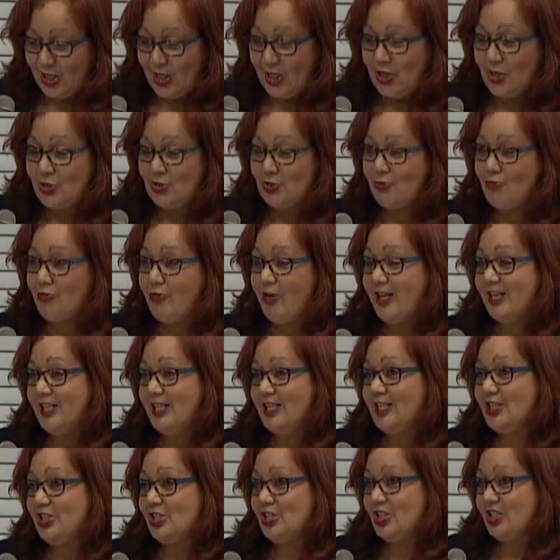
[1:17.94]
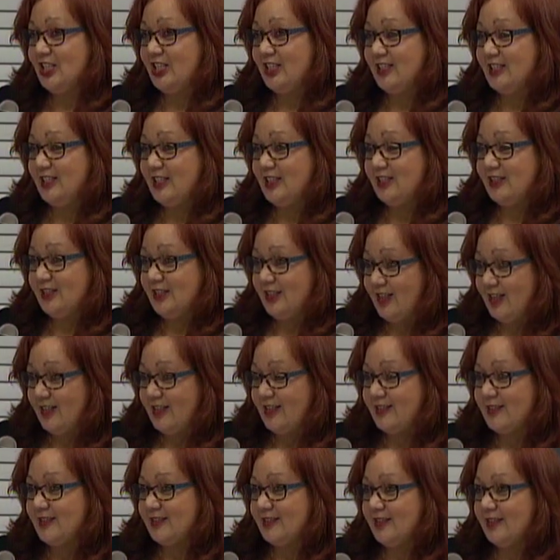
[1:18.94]
So really the
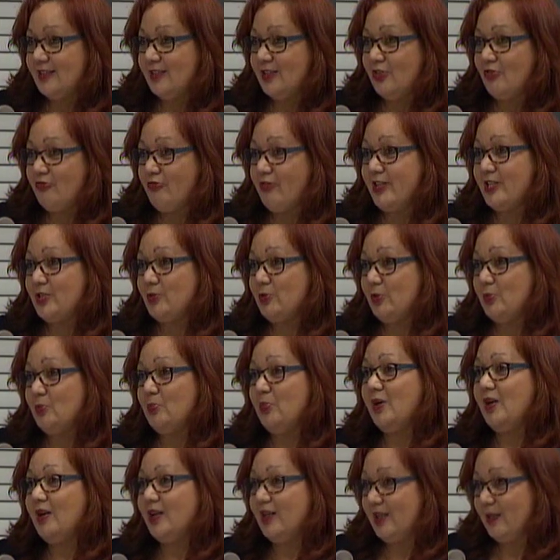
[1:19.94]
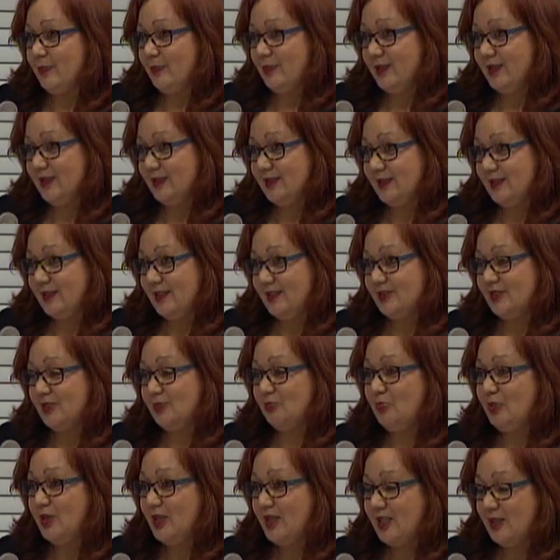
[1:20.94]
task rests with Parliament. It's the
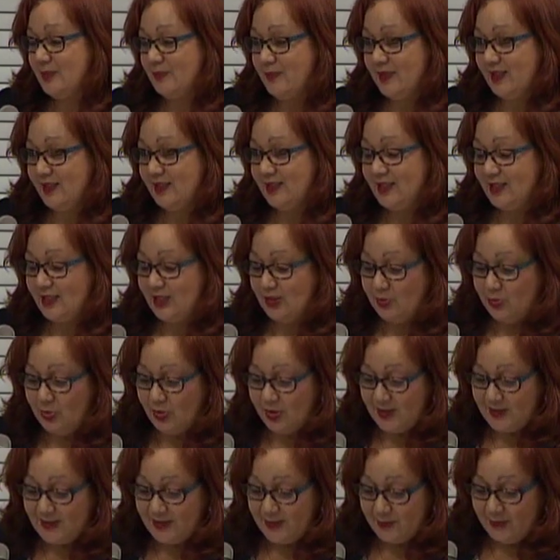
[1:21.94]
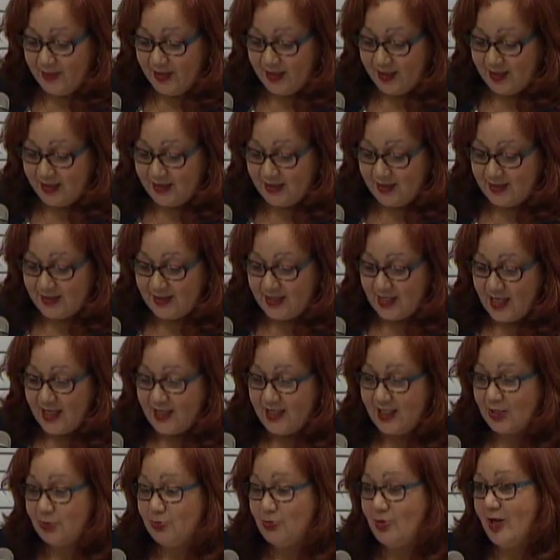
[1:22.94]
Parliament and the policymakers
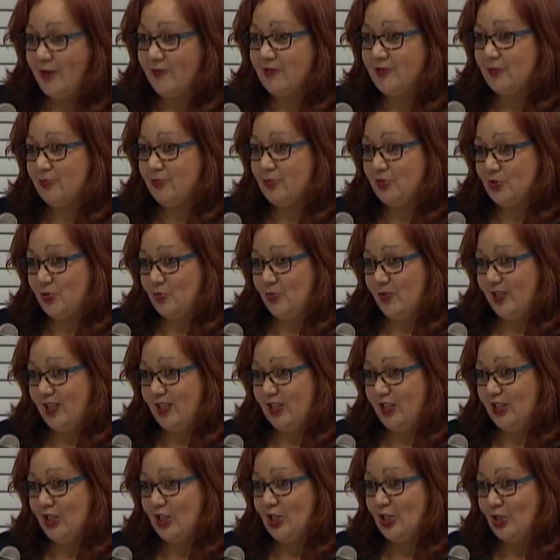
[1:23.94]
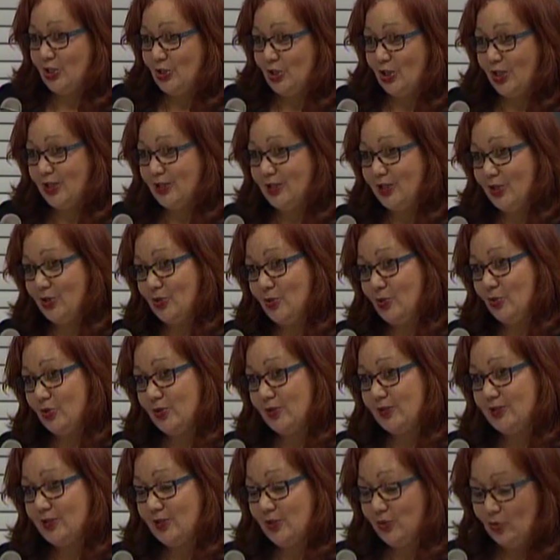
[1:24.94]
that we have to persuade, not the
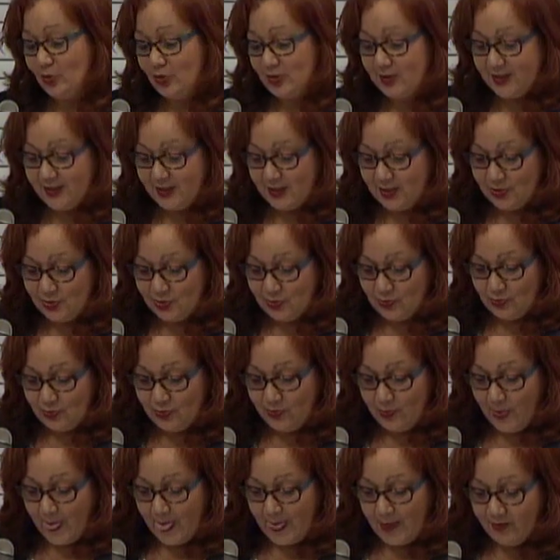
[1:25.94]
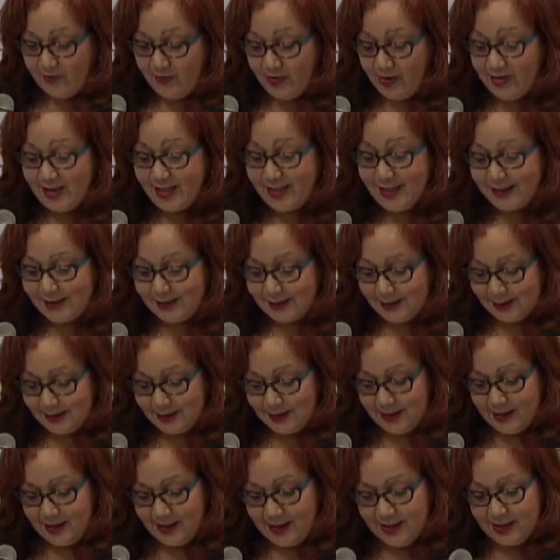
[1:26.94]
courts. The courts can do very little
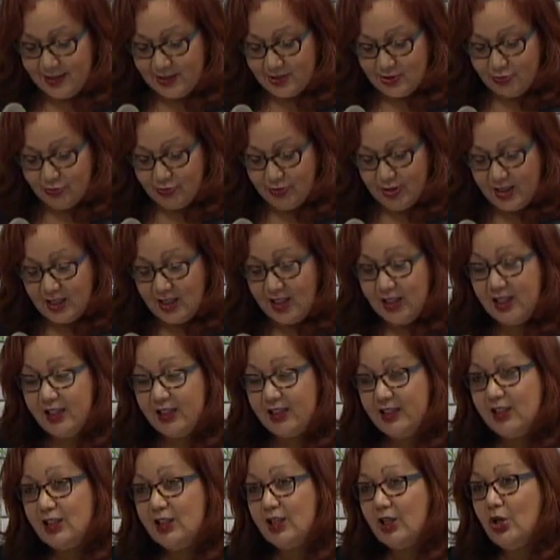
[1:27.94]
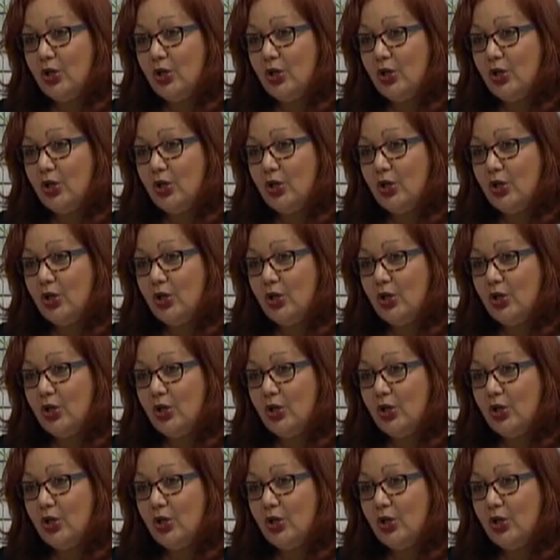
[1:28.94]
in this regard.